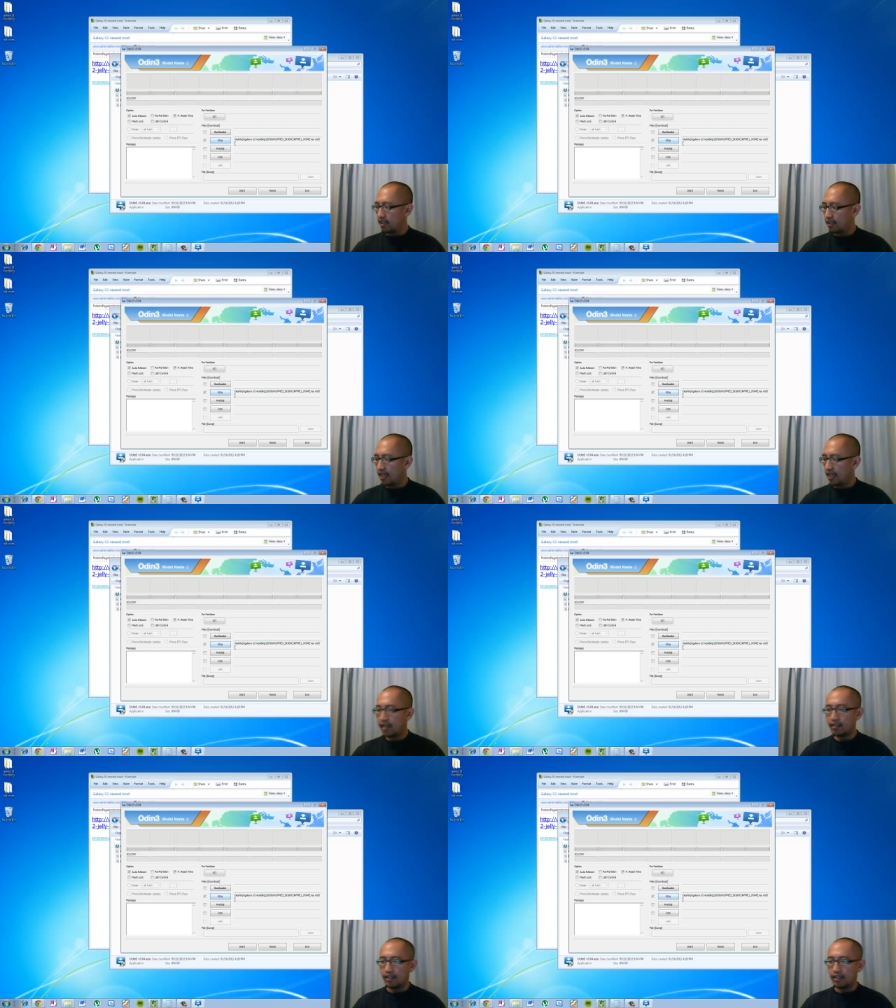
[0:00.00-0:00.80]
And
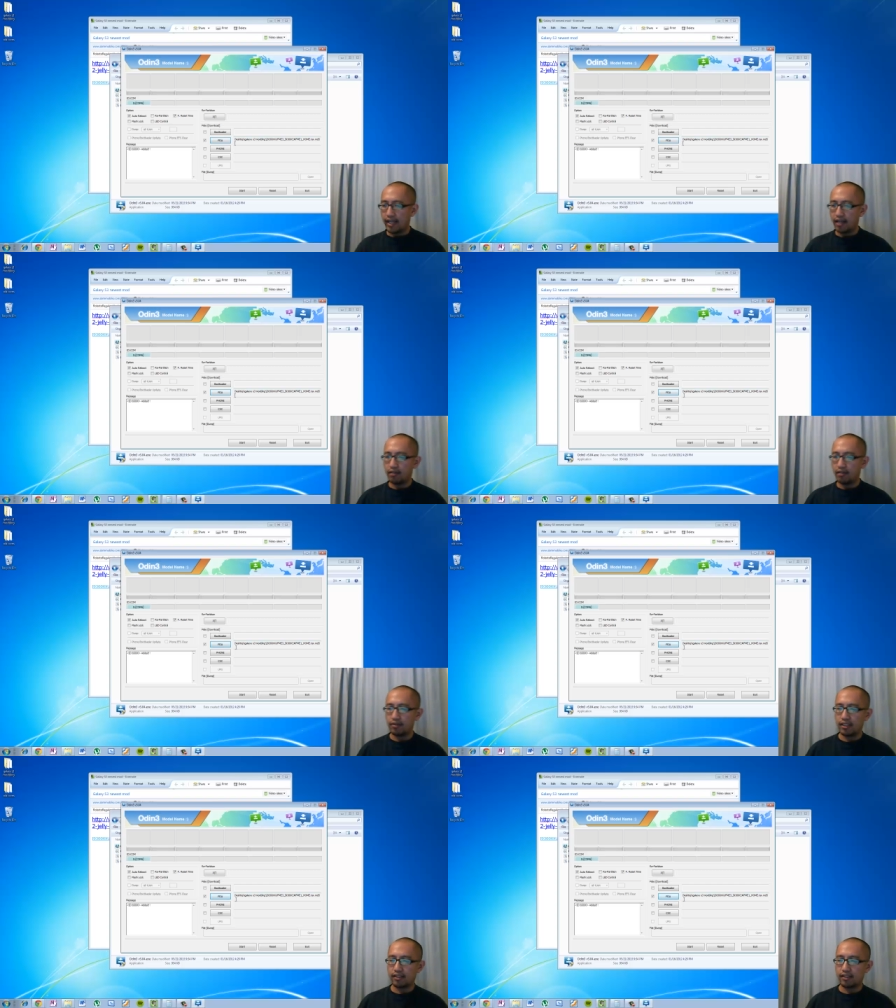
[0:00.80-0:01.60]
then
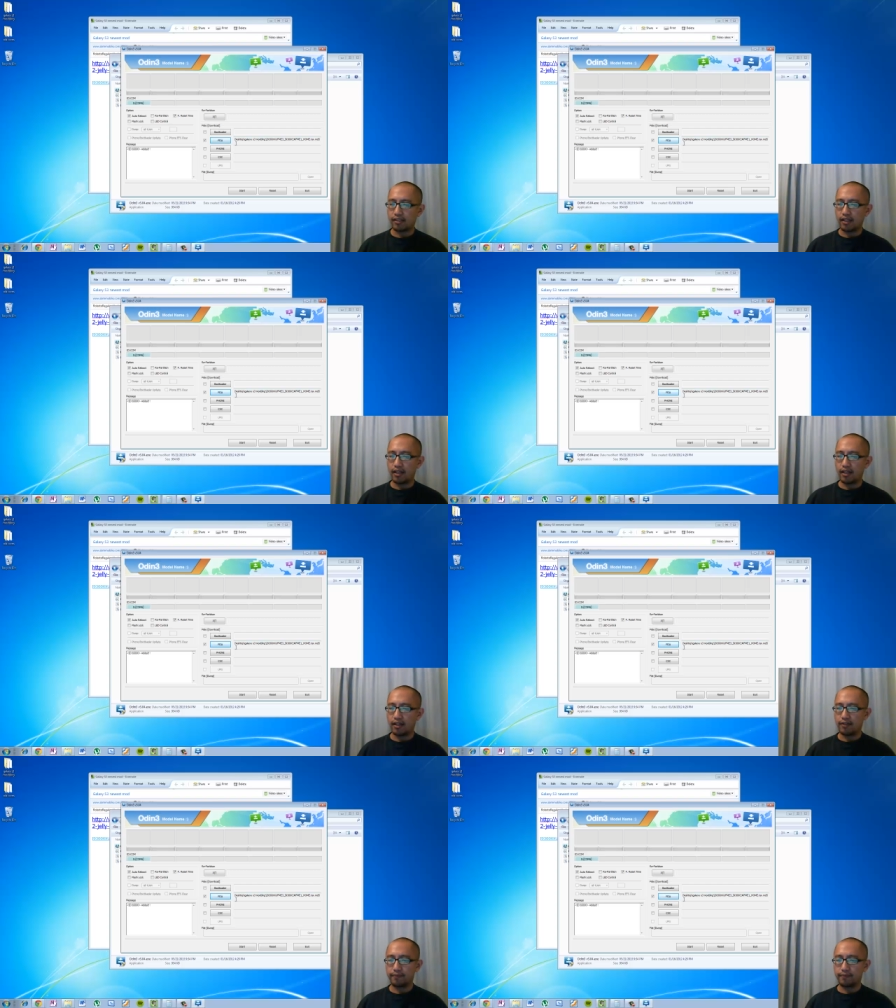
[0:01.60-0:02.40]
now it's
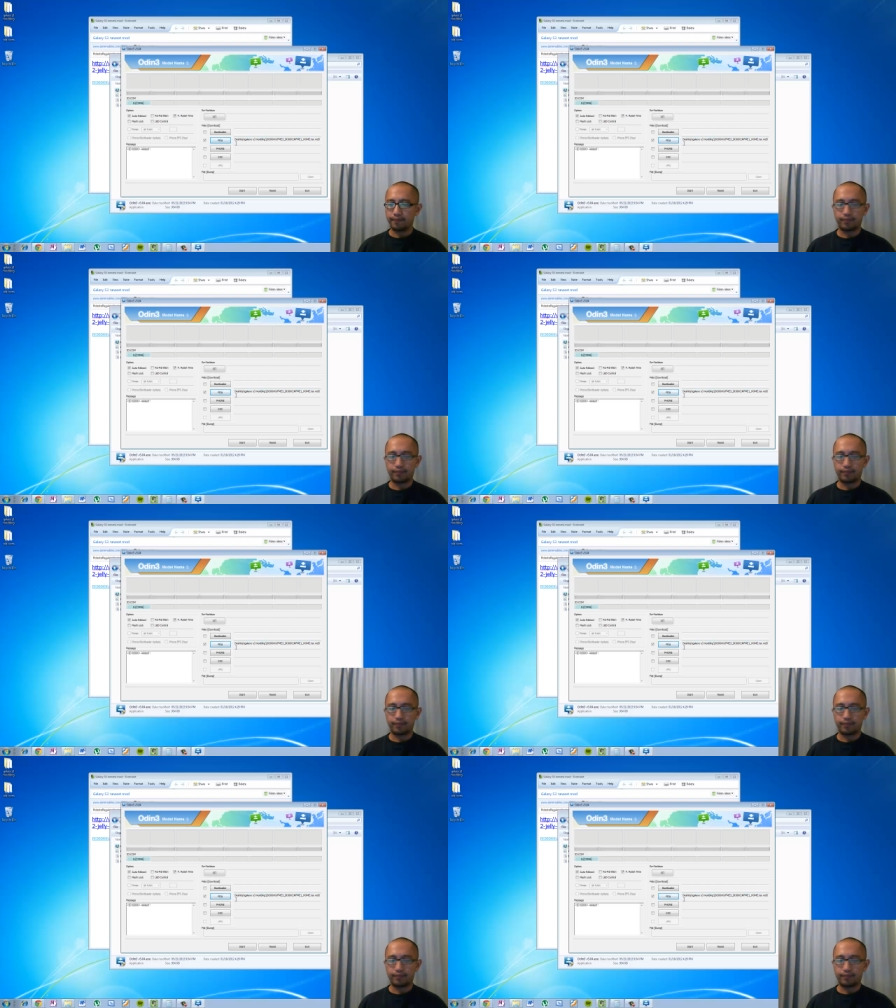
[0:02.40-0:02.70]
uh,